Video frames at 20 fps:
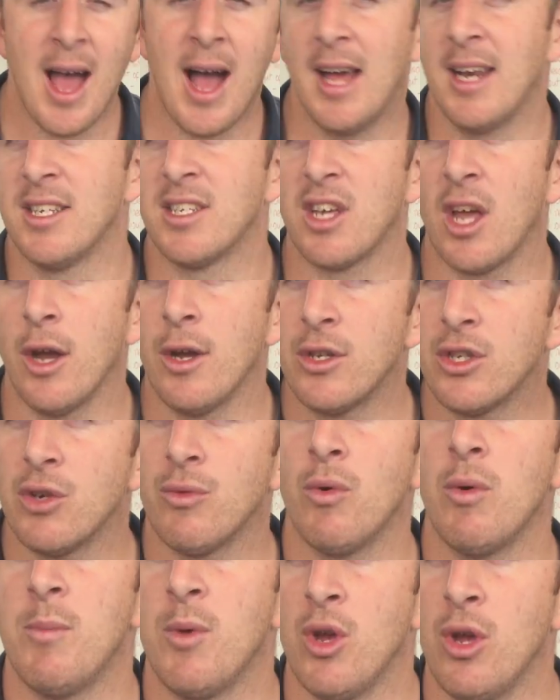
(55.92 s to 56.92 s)
and it's going to
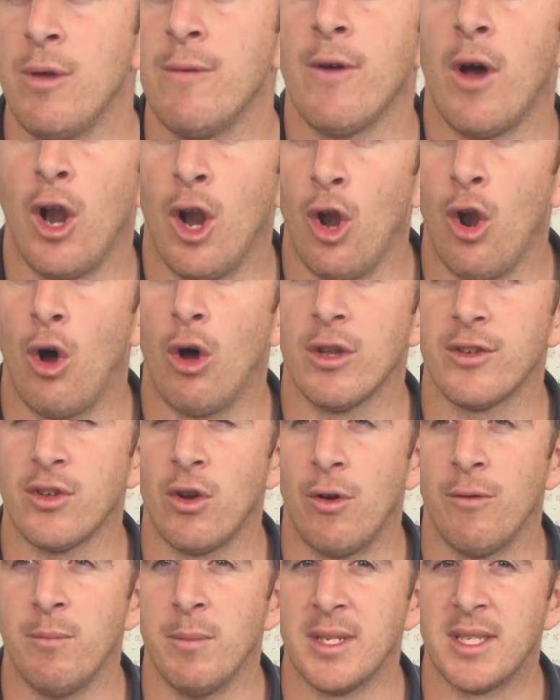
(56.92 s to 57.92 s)
remove a lot
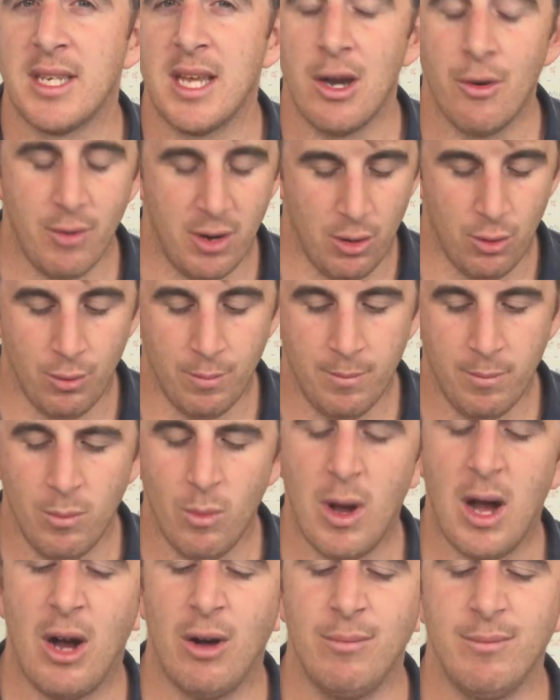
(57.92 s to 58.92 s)
of material.
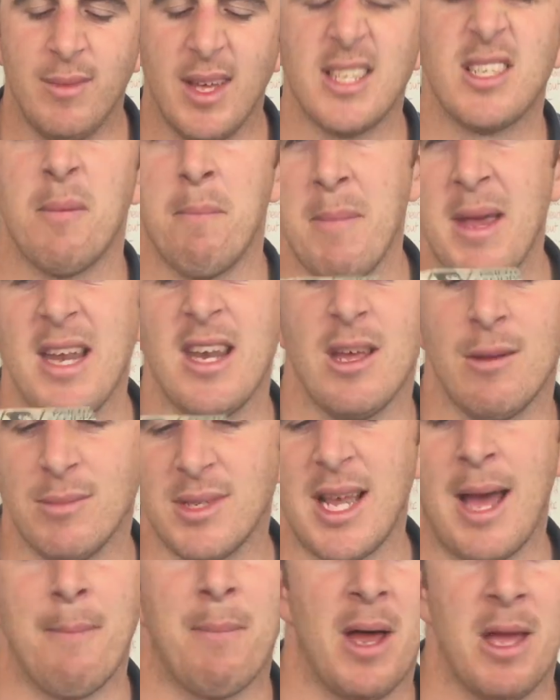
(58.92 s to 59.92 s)
Well, it's a medium
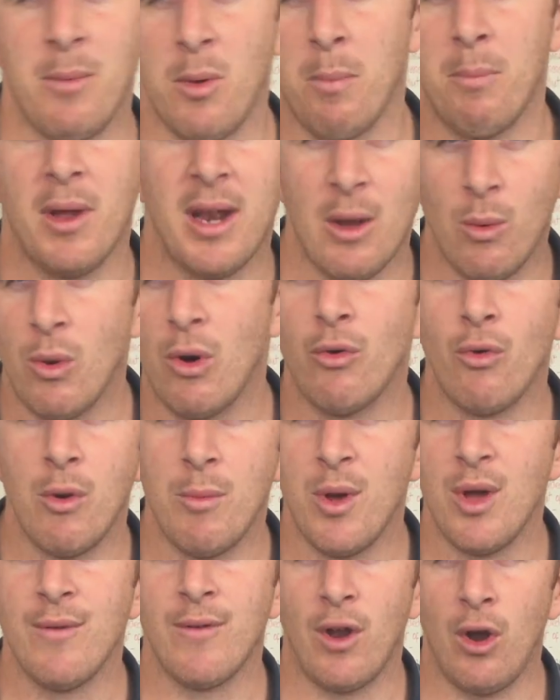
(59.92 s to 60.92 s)
sandpaper, but it will
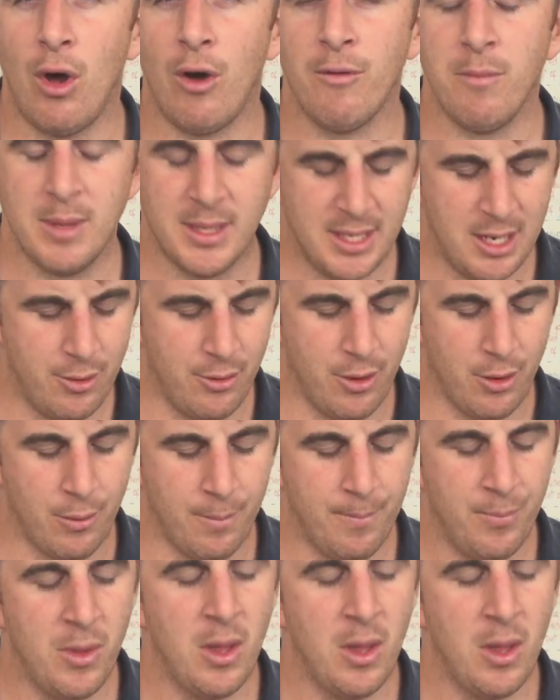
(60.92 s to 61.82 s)
remove a lot of material.